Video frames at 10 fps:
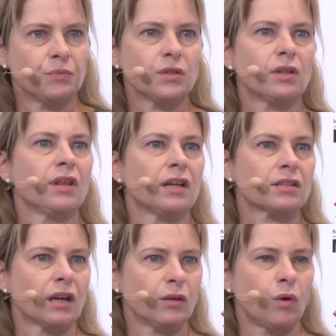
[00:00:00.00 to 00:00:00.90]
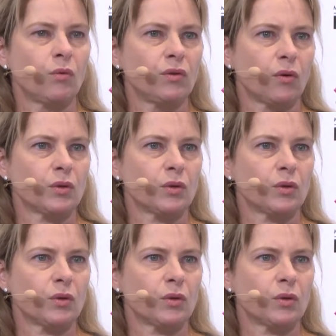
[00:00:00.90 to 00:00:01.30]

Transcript: So that's kind of what we've always